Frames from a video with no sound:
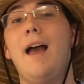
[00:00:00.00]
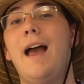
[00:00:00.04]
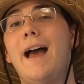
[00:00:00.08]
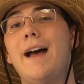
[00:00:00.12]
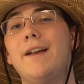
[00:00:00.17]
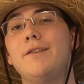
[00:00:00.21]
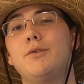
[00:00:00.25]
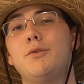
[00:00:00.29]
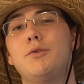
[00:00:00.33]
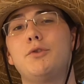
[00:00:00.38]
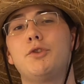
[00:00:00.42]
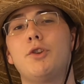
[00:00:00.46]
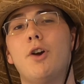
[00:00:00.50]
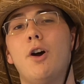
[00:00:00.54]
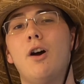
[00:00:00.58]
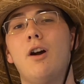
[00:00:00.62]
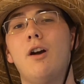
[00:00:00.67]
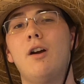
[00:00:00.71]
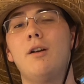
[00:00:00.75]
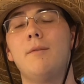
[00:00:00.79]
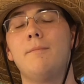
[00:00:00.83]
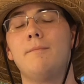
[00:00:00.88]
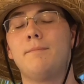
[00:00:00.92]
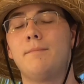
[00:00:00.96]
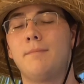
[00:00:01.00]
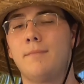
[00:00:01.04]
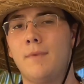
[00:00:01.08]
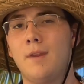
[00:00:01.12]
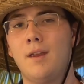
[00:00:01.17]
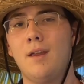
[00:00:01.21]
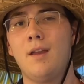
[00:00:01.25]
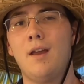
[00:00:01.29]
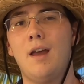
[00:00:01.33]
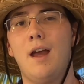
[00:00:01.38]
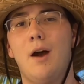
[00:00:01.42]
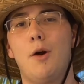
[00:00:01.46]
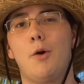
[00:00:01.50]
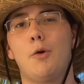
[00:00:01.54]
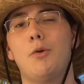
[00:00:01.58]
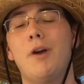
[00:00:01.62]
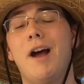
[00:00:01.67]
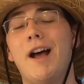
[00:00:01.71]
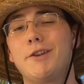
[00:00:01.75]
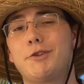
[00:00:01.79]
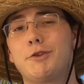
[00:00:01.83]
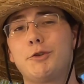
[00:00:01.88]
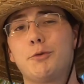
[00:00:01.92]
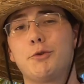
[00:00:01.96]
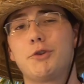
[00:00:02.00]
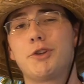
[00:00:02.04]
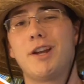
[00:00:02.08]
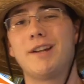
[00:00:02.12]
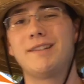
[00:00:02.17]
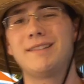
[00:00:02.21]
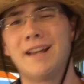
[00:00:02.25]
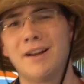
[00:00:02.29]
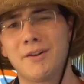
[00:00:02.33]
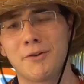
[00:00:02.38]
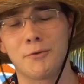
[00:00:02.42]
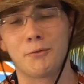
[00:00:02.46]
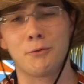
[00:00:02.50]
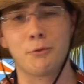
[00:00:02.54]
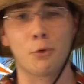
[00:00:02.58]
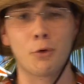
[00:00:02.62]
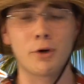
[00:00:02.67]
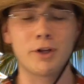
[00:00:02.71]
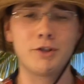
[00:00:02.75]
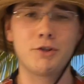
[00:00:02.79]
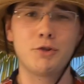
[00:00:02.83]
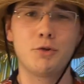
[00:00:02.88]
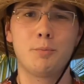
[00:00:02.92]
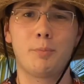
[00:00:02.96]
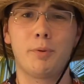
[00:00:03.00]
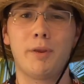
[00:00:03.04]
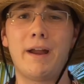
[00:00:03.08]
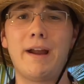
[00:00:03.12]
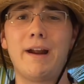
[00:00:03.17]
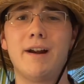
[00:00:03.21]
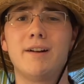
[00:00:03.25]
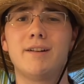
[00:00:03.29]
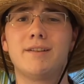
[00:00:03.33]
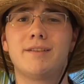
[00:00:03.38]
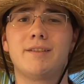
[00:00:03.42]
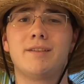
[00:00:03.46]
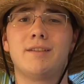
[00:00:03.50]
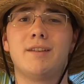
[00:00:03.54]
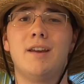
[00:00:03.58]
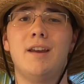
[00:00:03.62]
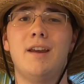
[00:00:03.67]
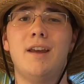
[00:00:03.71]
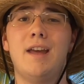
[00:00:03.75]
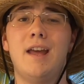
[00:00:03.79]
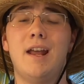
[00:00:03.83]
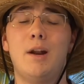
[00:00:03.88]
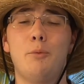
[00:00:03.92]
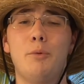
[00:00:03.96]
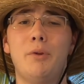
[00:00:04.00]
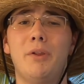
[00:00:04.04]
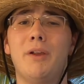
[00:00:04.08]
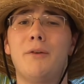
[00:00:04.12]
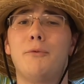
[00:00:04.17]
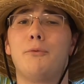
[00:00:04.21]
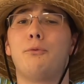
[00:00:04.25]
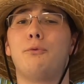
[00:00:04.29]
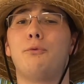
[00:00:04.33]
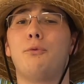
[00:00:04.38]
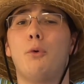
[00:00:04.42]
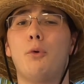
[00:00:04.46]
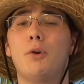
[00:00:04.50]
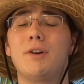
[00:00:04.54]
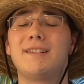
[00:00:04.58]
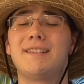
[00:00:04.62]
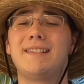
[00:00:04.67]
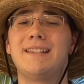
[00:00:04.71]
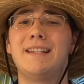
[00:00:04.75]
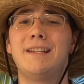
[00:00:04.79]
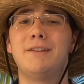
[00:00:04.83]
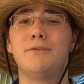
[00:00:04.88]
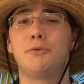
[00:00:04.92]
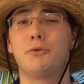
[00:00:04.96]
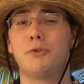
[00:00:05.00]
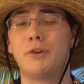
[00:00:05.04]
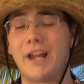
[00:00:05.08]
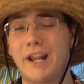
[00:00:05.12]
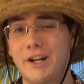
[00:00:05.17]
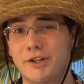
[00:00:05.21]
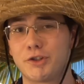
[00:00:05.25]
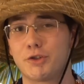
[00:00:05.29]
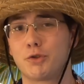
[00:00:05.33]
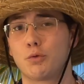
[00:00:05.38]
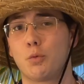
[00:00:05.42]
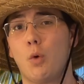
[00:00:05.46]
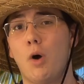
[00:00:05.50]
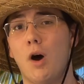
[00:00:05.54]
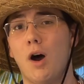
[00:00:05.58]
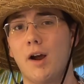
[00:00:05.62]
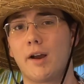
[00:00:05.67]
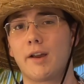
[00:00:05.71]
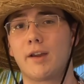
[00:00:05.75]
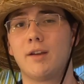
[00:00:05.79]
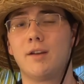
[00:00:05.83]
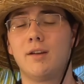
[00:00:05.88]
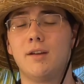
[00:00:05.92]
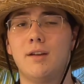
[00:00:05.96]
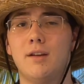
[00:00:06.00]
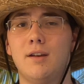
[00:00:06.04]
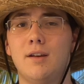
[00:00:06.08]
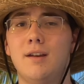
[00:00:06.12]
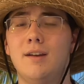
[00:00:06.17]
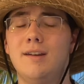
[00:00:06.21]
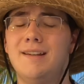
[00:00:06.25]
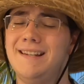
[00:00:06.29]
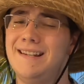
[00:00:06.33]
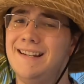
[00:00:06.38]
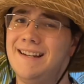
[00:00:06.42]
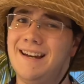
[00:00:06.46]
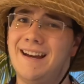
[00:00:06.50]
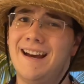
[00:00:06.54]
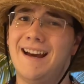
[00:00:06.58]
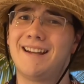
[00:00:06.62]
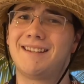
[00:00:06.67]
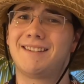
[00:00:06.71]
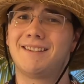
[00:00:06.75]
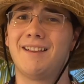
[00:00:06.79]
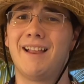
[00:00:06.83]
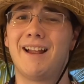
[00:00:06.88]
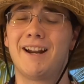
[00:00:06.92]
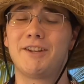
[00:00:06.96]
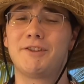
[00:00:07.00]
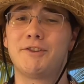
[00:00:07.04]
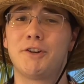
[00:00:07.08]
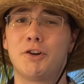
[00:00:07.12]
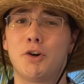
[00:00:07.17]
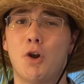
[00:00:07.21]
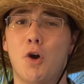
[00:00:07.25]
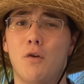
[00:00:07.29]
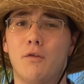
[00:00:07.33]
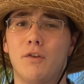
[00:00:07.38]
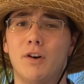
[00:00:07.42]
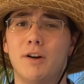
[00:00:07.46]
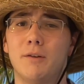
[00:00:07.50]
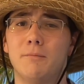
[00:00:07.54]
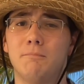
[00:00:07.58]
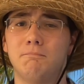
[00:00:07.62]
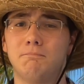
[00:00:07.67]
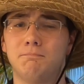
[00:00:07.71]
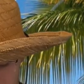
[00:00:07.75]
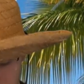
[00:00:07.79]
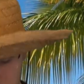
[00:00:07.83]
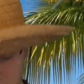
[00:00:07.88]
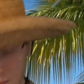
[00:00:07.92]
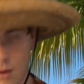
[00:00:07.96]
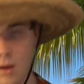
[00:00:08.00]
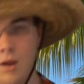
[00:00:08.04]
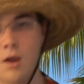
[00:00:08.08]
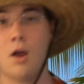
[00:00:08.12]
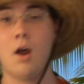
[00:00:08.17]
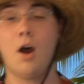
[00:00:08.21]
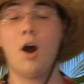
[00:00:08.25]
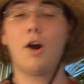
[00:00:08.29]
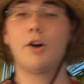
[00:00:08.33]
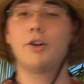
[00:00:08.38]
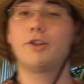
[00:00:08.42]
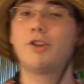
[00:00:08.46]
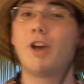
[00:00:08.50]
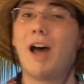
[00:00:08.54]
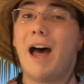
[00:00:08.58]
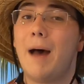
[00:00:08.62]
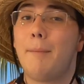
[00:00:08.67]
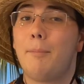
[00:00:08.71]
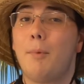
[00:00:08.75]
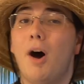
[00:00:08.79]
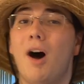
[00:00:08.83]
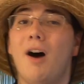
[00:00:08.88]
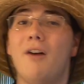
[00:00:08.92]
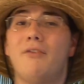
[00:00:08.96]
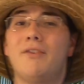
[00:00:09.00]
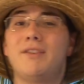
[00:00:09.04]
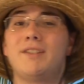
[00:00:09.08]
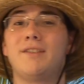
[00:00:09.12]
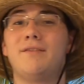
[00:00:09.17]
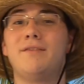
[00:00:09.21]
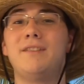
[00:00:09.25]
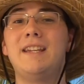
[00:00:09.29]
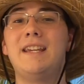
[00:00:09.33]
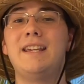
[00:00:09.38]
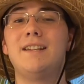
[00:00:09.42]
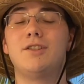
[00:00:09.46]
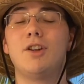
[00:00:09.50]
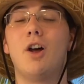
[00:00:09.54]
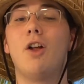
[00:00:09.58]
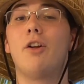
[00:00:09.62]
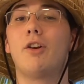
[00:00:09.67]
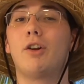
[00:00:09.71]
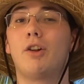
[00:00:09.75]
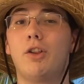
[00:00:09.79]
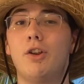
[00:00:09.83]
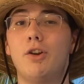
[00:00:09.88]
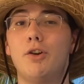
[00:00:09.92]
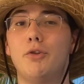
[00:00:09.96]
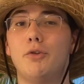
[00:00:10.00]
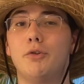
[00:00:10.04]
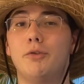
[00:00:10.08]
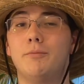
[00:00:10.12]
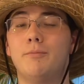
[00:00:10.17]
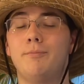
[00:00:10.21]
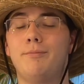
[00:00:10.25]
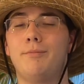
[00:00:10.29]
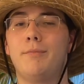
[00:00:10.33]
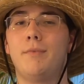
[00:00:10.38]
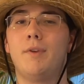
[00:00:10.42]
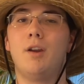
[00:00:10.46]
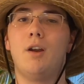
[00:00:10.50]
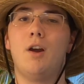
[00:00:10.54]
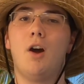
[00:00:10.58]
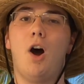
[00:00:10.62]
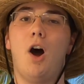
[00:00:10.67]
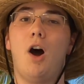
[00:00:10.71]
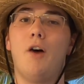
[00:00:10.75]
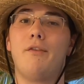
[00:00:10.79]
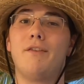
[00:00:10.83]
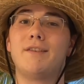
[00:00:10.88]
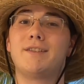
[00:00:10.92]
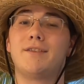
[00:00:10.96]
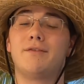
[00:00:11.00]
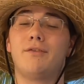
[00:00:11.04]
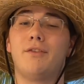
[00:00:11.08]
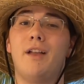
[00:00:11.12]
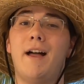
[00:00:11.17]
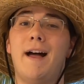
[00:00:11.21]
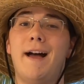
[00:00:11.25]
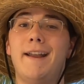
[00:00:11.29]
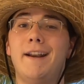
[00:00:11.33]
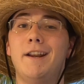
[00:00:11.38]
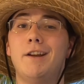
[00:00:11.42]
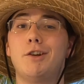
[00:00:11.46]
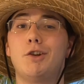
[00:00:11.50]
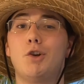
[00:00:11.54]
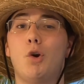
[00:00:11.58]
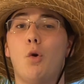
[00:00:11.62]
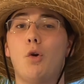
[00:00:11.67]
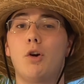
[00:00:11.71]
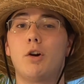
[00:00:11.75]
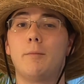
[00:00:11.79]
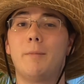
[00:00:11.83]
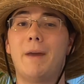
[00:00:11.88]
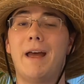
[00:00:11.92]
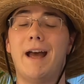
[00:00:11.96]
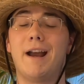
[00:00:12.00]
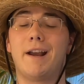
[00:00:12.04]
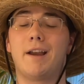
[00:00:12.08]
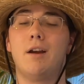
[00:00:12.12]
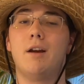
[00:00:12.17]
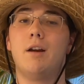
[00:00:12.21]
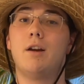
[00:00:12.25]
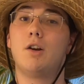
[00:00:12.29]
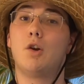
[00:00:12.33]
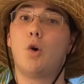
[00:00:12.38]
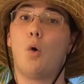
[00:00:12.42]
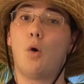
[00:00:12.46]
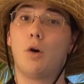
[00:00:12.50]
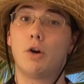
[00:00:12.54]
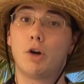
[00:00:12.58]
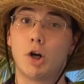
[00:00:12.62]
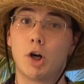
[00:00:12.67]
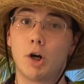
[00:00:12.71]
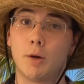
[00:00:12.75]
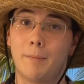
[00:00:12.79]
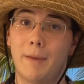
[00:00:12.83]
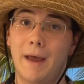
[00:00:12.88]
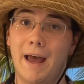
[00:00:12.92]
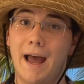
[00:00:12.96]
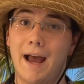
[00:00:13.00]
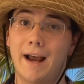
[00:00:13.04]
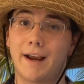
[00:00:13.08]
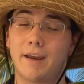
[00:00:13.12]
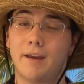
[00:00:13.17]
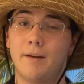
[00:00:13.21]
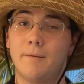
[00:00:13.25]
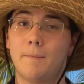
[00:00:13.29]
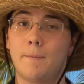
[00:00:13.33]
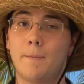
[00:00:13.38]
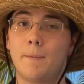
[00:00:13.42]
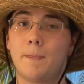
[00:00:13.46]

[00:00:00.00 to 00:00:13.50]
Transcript: As you saw, our roster was cut down to 42 players, and we let 14 free agents walk. That's a lot of turnover. Our top offensive needs all include offensive line, quarterback, cornerback,